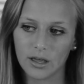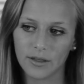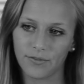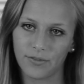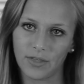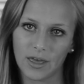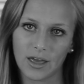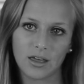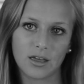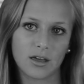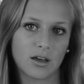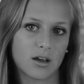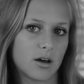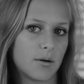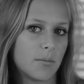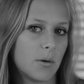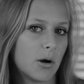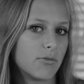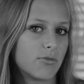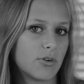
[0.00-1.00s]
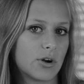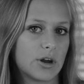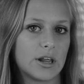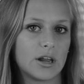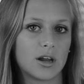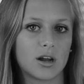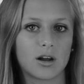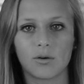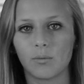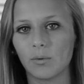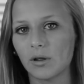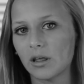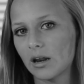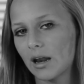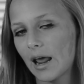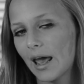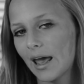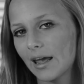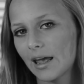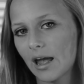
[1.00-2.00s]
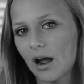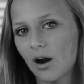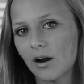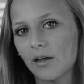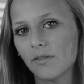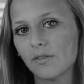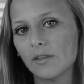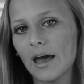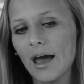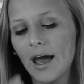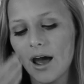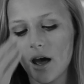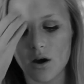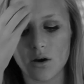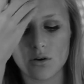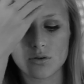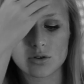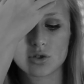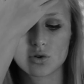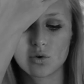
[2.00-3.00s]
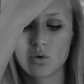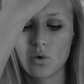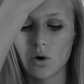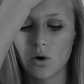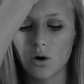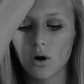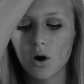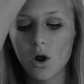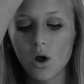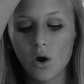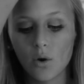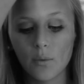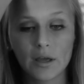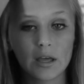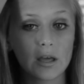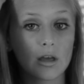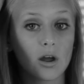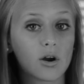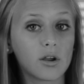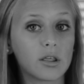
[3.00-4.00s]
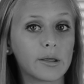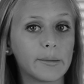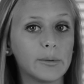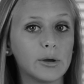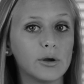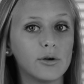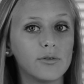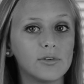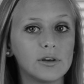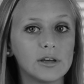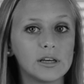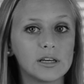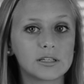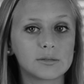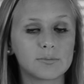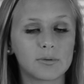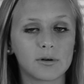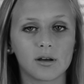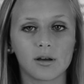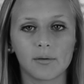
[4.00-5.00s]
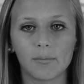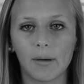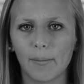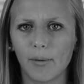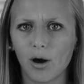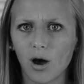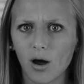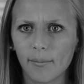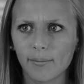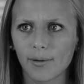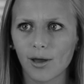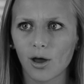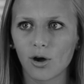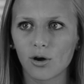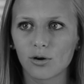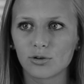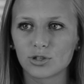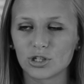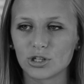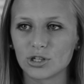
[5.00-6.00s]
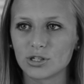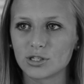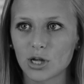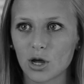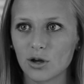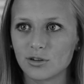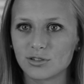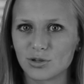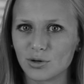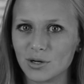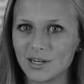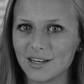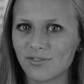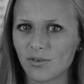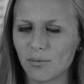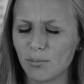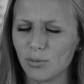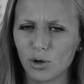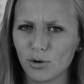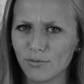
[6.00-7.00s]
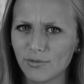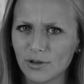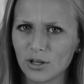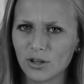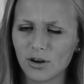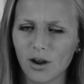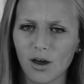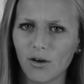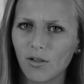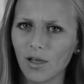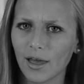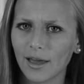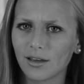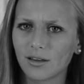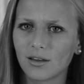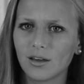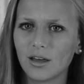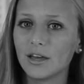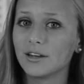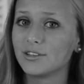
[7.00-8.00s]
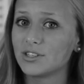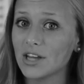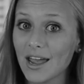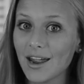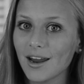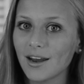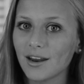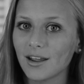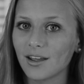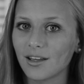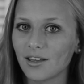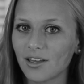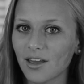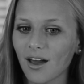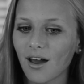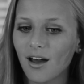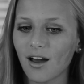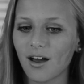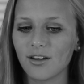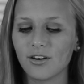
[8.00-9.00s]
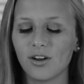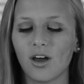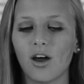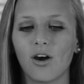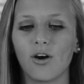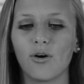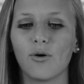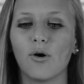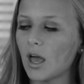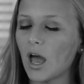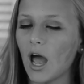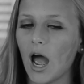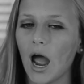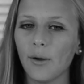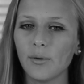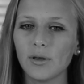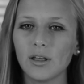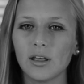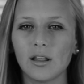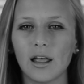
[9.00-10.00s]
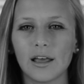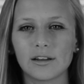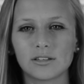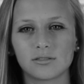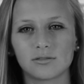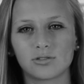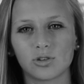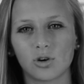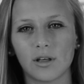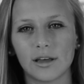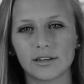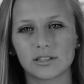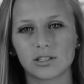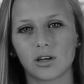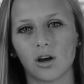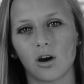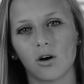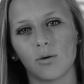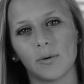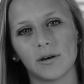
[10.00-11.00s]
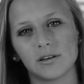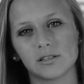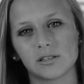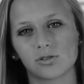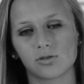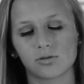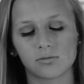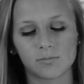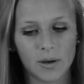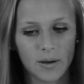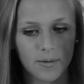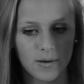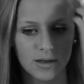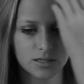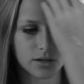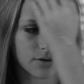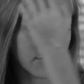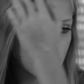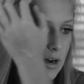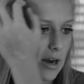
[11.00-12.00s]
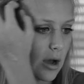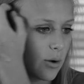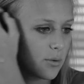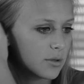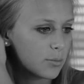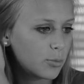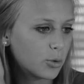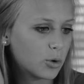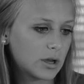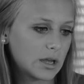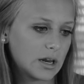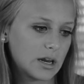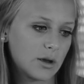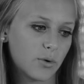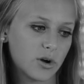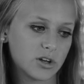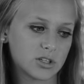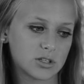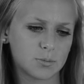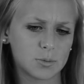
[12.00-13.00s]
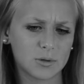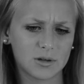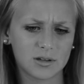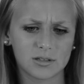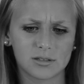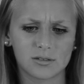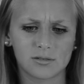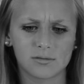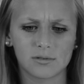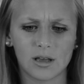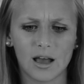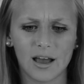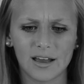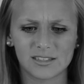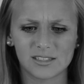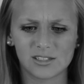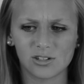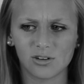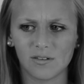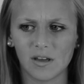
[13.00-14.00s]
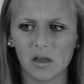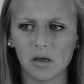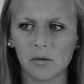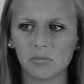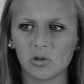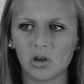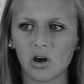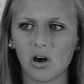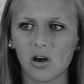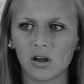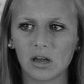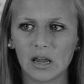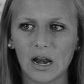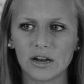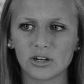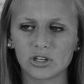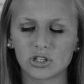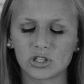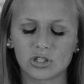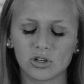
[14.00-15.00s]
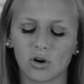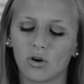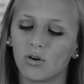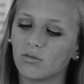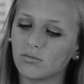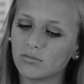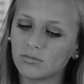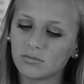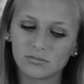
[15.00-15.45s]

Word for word: they can come over here and we can hang out at the house, or we can go to the movies, but my mom goes, she just goes to a different movie, you know, like dating, yeah, no. I really like don't like to go places by myself right now with a boy anyways, just because I still am young and I just don't,